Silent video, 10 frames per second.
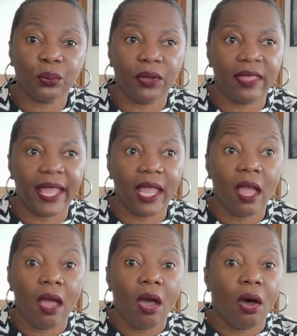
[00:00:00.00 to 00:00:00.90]
Were they
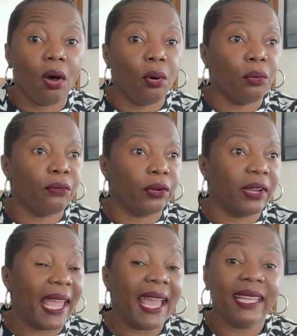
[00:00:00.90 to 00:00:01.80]

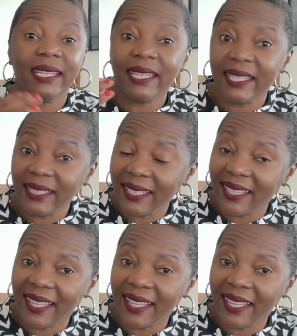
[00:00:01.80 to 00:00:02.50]
over edited